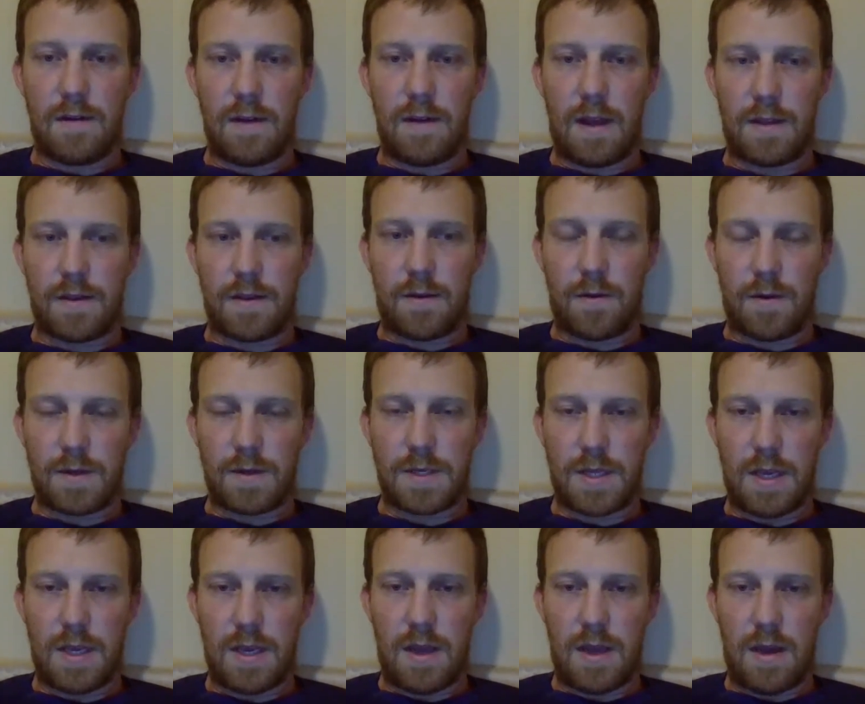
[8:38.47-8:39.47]
not the course,
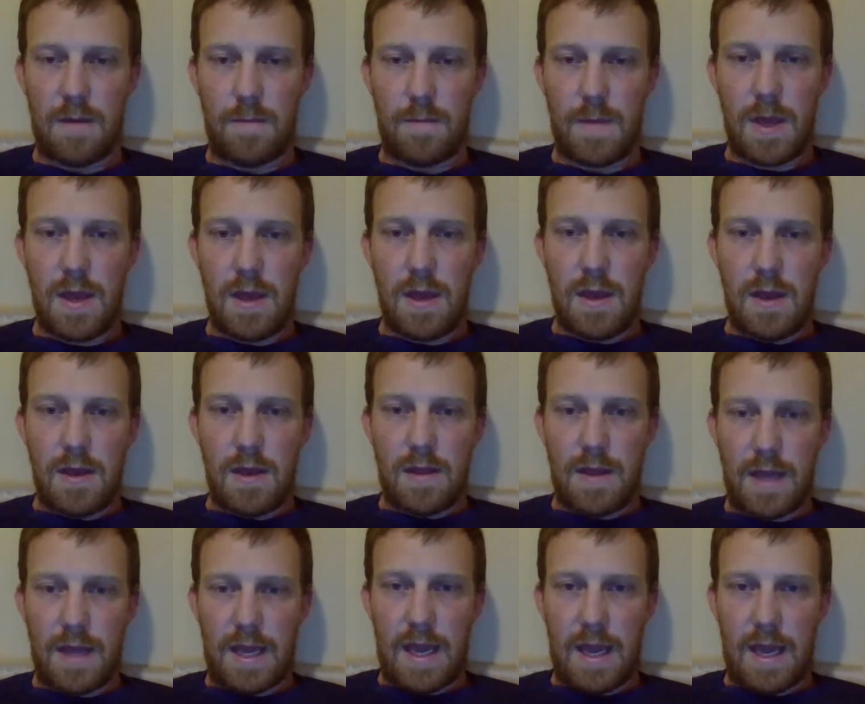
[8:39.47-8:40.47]

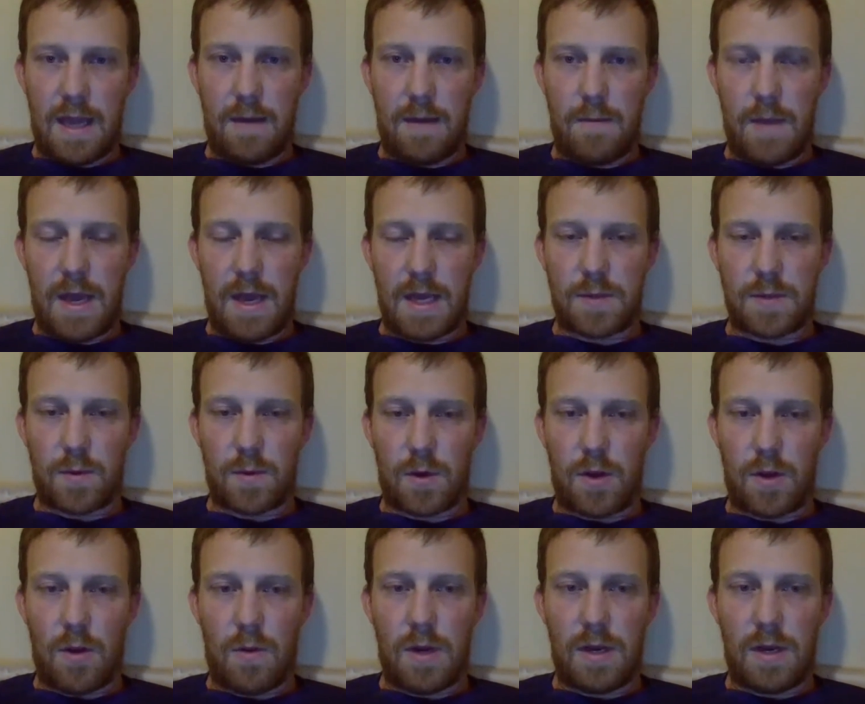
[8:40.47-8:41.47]
the game as we're
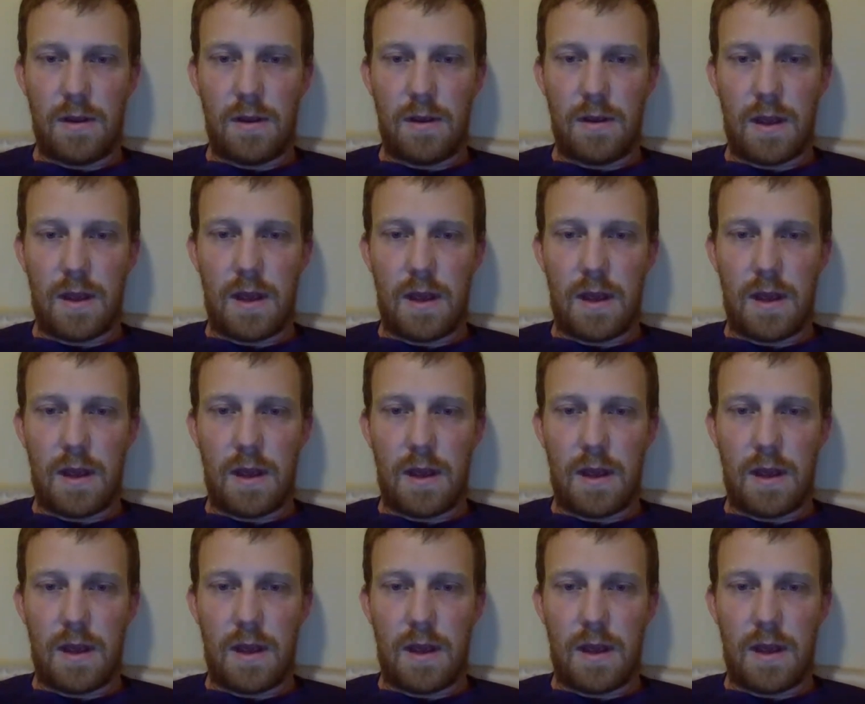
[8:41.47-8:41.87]
going,